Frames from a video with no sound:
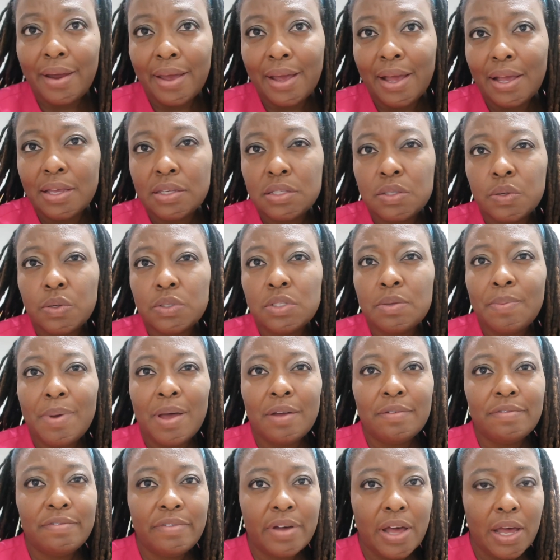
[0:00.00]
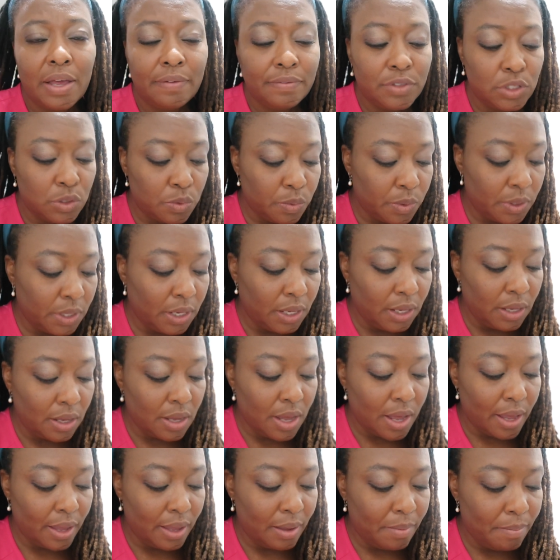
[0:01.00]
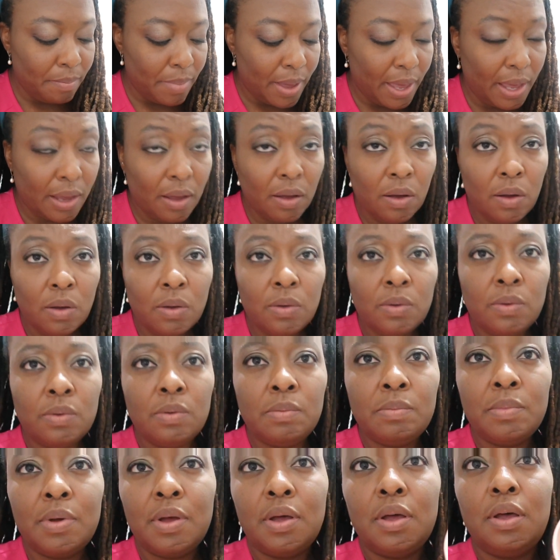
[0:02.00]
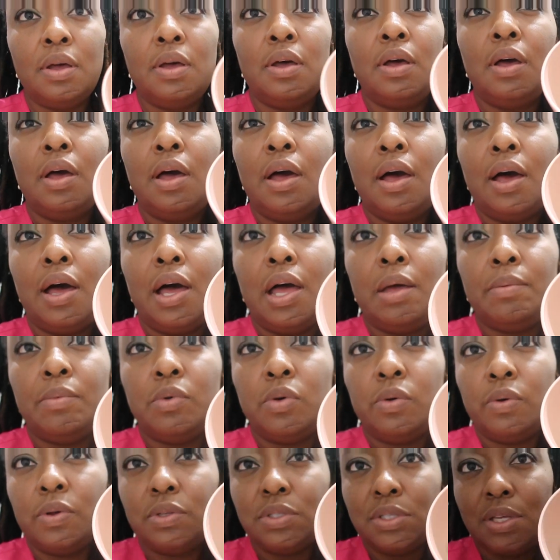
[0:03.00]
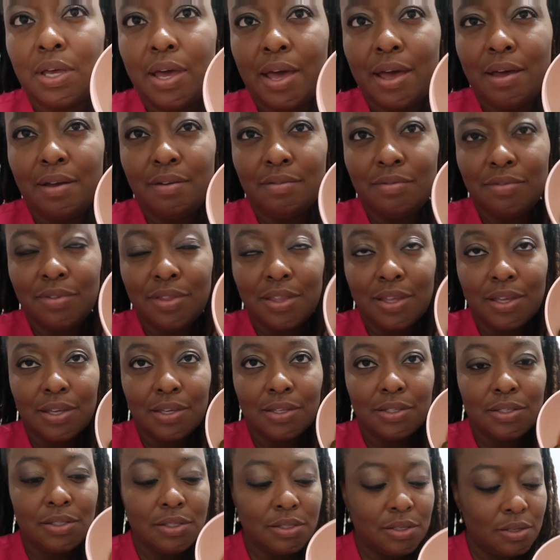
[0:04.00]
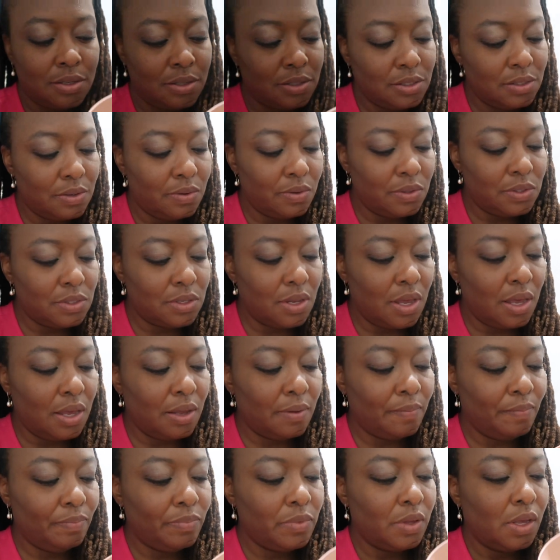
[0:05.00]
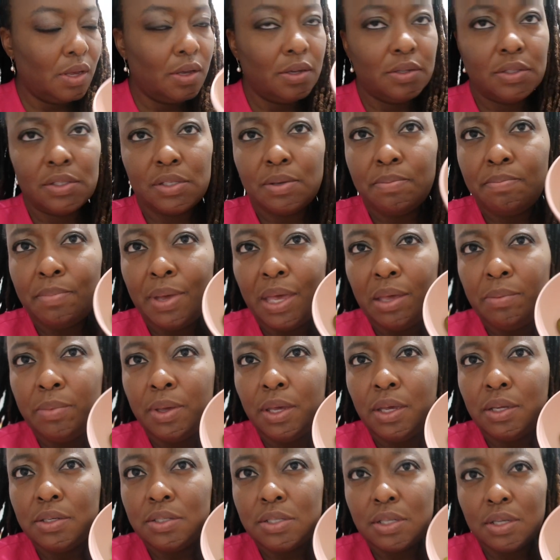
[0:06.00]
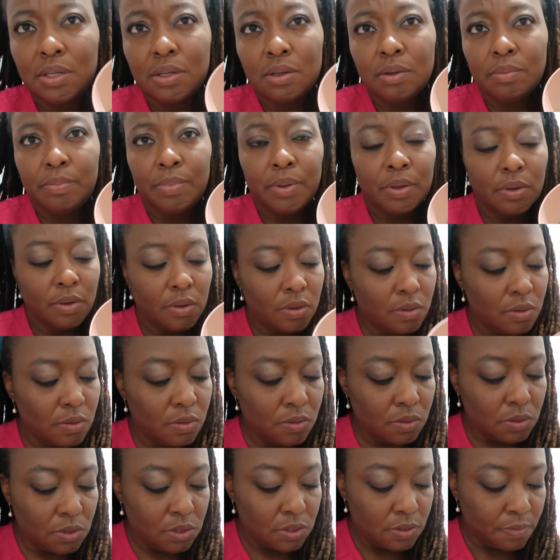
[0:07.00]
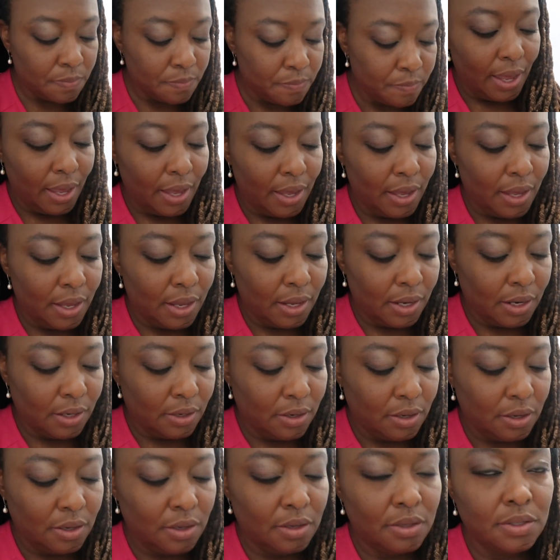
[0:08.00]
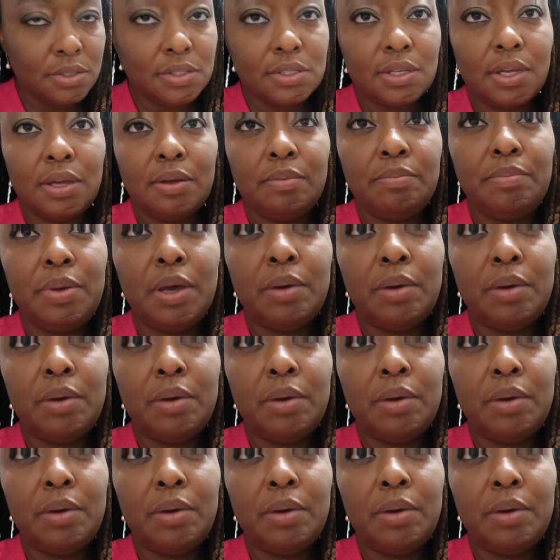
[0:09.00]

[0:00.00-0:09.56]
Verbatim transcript: All right guys, so it's about 5:20. I am back home. I'm going to have this. So it's like some baby dill pickles and some